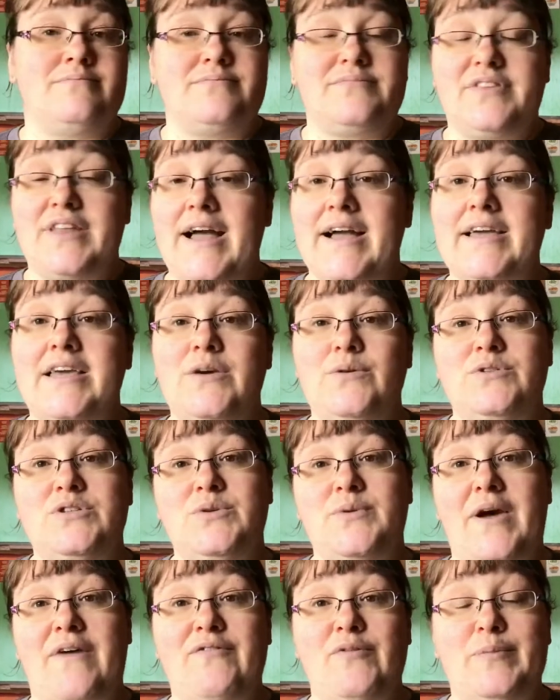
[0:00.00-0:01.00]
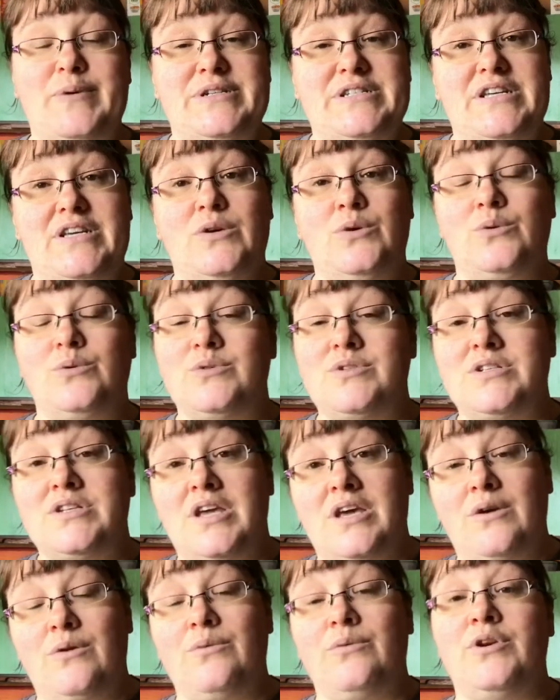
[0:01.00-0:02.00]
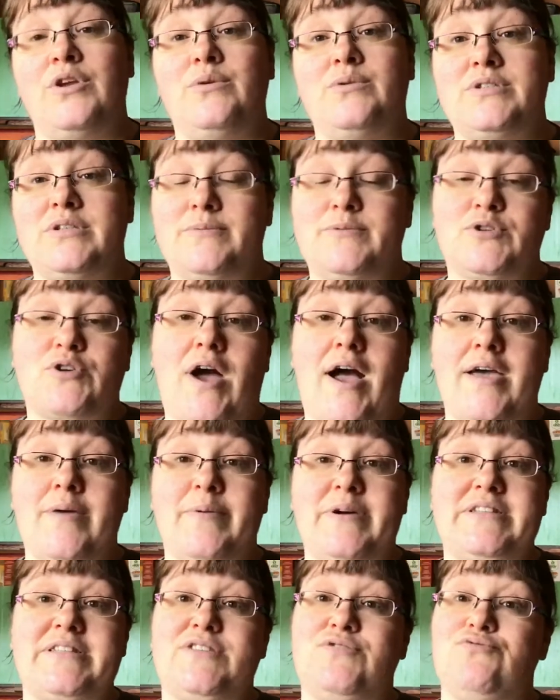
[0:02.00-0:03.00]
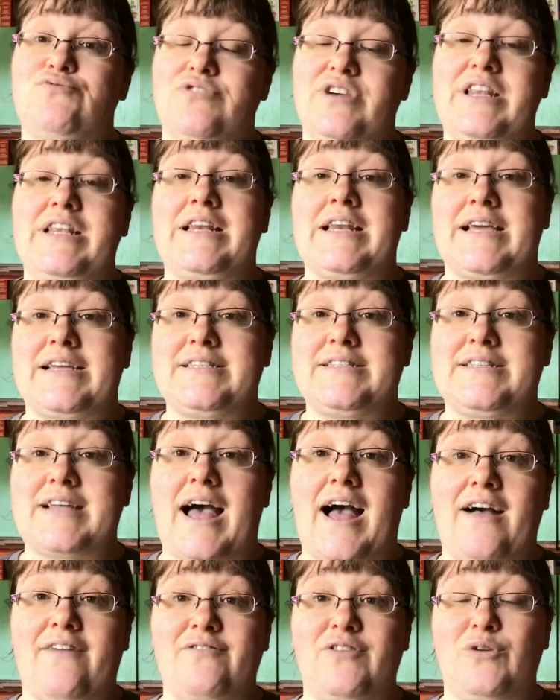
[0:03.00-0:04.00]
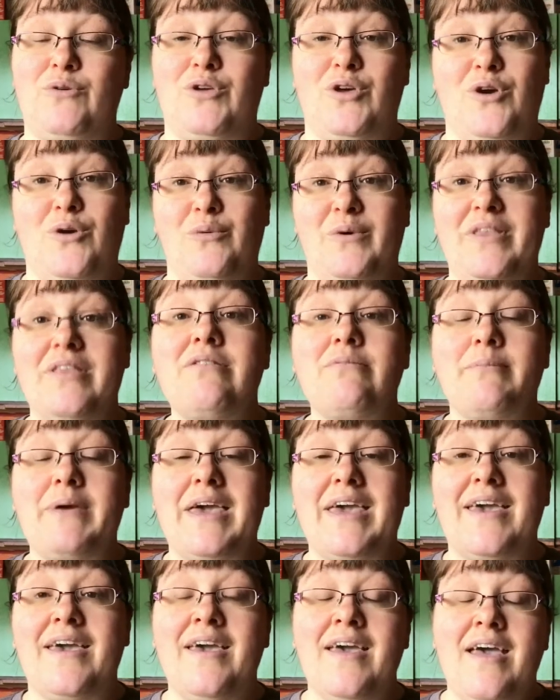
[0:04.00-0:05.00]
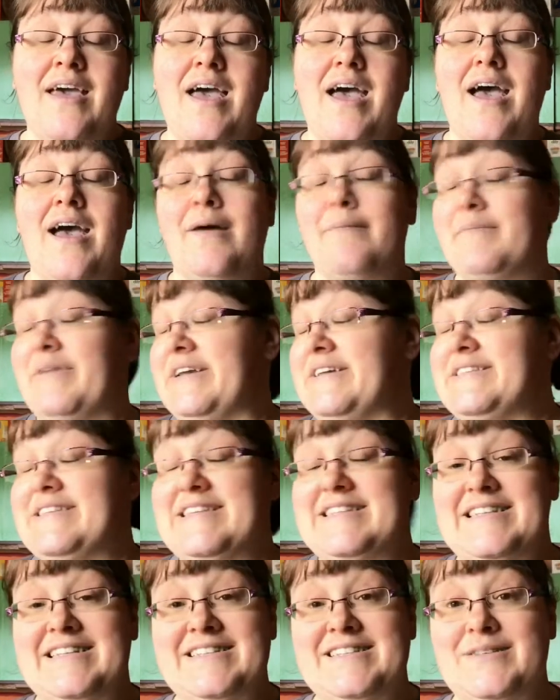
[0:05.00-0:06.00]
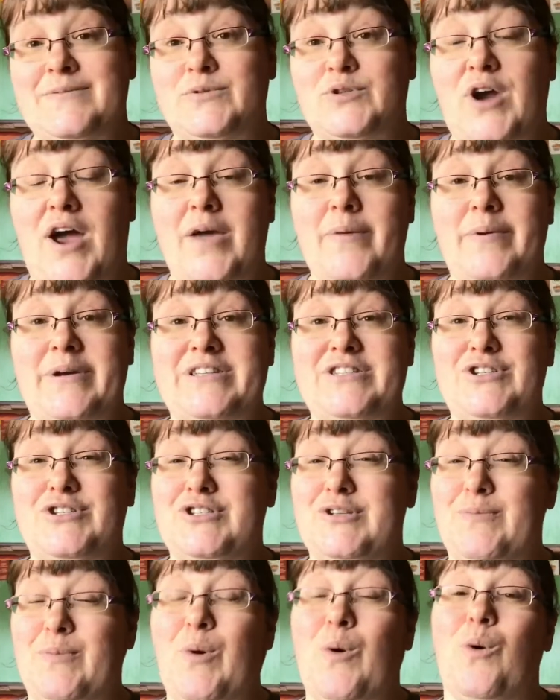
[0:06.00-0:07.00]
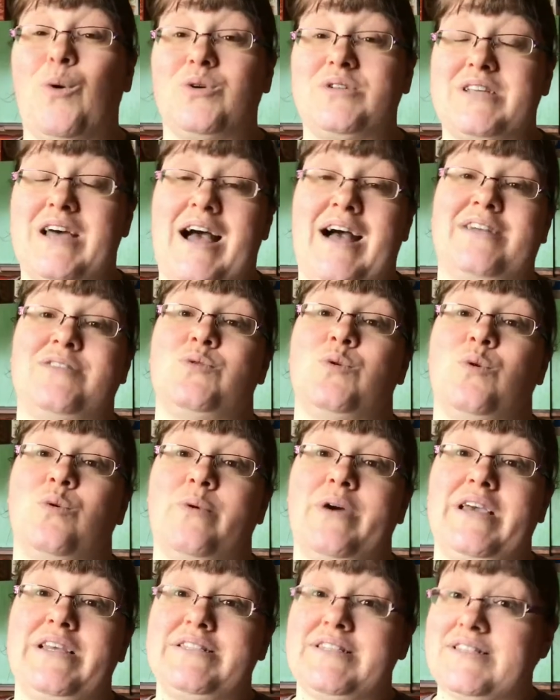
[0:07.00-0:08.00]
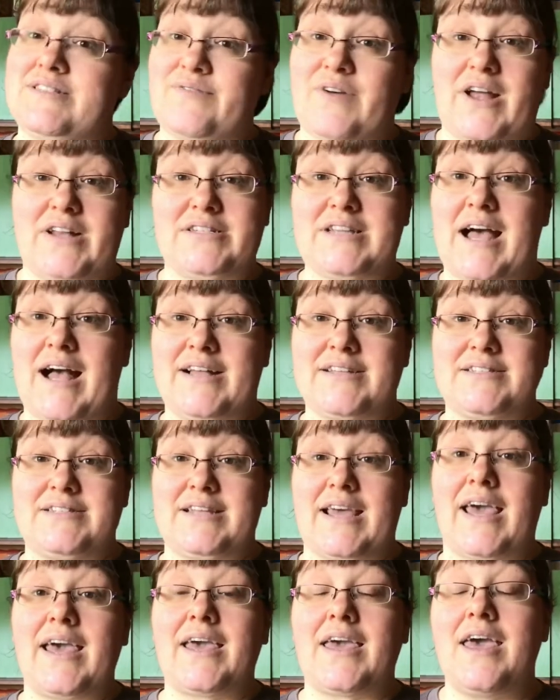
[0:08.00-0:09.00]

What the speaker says: Thank you to everybody who's new subscribers. It's really nice to have you here with me. Existing subscribers, your support as always is fantastic.